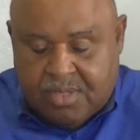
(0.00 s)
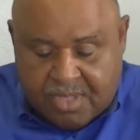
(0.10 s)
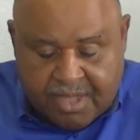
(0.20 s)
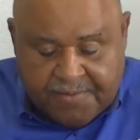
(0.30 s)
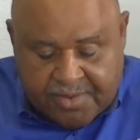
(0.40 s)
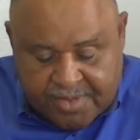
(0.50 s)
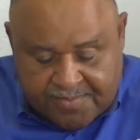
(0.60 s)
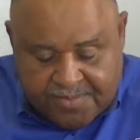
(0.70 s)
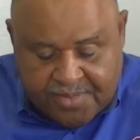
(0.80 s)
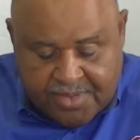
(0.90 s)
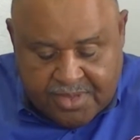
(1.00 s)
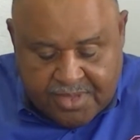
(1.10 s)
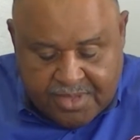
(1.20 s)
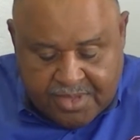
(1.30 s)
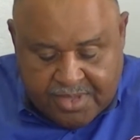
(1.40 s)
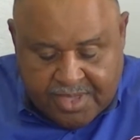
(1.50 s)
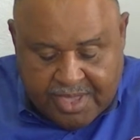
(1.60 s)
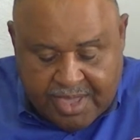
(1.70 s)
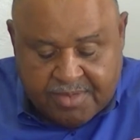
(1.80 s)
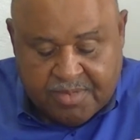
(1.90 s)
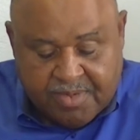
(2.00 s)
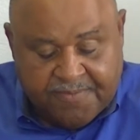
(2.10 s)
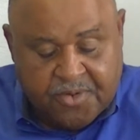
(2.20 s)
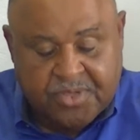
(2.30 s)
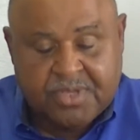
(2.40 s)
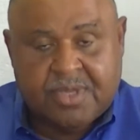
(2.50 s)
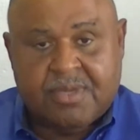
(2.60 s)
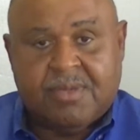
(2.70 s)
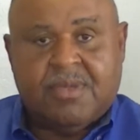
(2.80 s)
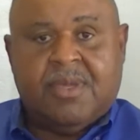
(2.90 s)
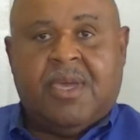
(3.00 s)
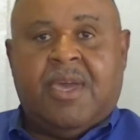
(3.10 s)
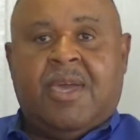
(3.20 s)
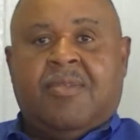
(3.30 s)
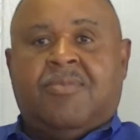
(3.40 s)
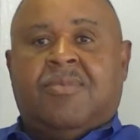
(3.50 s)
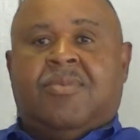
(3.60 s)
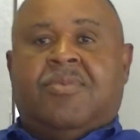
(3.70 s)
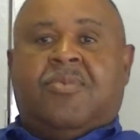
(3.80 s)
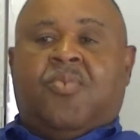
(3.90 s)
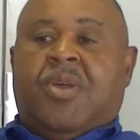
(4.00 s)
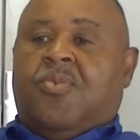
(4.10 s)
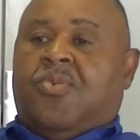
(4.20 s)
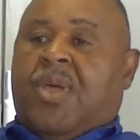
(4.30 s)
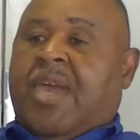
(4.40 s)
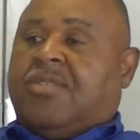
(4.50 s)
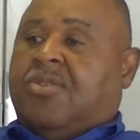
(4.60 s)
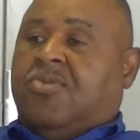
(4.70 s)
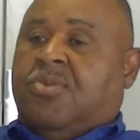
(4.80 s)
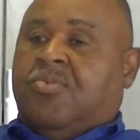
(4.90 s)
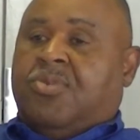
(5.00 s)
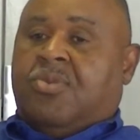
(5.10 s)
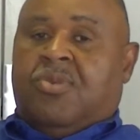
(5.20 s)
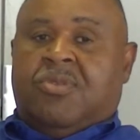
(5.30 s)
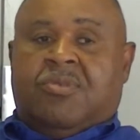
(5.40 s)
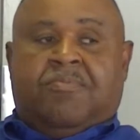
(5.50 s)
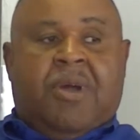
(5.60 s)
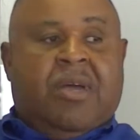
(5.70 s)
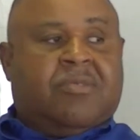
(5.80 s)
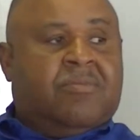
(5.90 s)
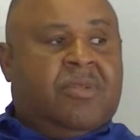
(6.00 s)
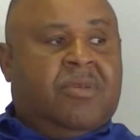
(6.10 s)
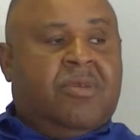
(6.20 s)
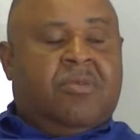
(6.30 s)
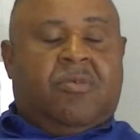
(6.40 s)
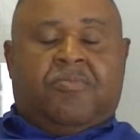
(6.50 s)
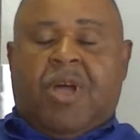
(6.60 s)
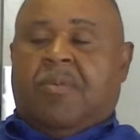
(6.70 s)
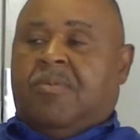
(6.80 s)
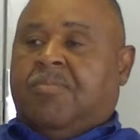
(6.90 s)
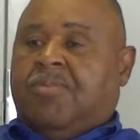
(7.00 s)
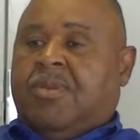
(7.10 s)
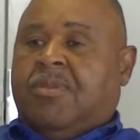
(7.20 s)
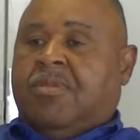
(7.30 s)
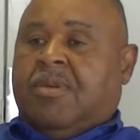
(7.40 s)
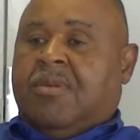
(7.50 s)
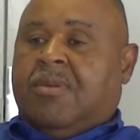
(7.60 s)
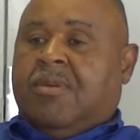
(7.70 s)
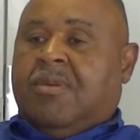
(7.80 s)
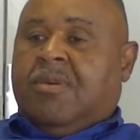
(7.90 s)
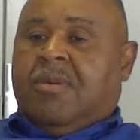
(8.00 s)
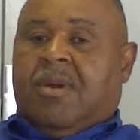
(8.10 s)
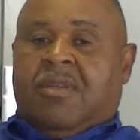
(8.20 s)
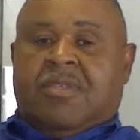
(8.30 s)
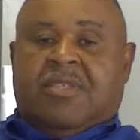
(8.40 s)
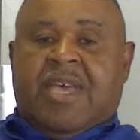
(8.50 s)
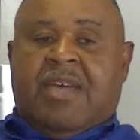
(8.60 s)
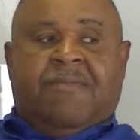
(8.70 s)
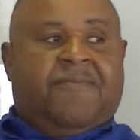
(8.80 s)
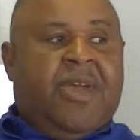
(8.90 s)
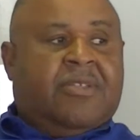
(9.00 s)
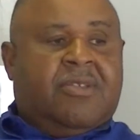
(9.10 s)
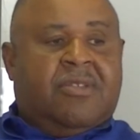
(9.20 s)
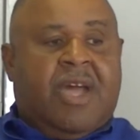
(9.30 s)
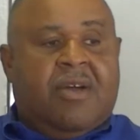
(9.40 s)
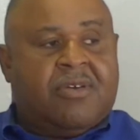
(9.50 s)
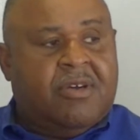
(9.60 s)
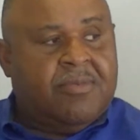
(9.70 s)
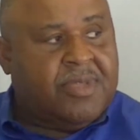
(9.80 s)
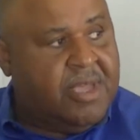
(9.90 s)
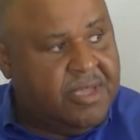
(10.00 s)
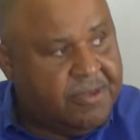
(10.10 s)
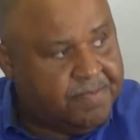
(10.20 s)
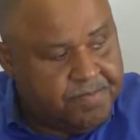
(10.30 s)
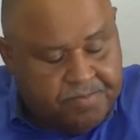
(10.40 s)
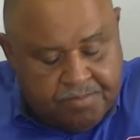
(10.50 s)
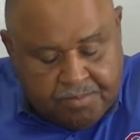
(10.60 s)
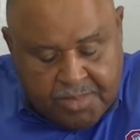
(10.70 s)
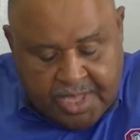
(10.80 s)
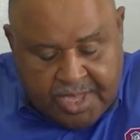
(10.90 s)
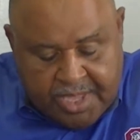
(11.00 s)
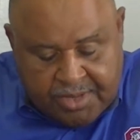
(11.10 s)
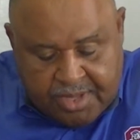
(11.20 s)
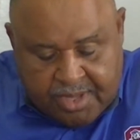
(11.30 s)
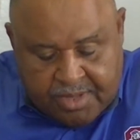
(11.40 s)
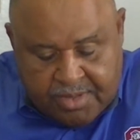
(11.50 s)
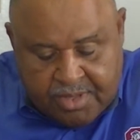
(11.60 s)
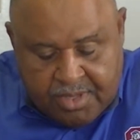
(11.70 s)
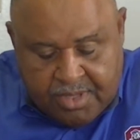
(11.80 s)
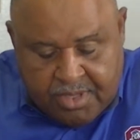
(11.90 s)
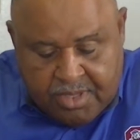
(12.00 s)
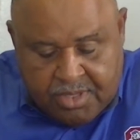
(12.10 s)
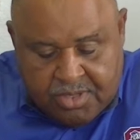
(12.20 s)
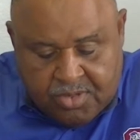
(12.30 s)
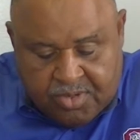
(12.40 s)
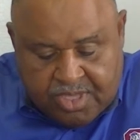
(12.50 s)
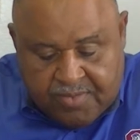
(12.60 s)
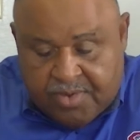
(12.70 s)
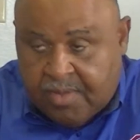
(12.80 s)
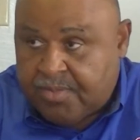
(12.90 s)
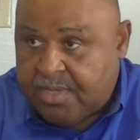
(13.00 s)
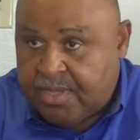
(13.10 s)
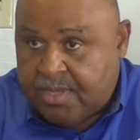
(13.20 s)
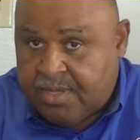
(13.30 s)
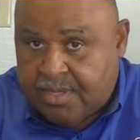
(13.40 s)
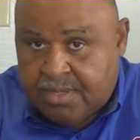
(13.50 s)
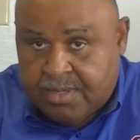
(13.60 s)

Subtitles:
definitely have some adversity, and the way we reacted to it was going to possibly or probably be the deciding factor in the outcome of the game. And you know, giving up the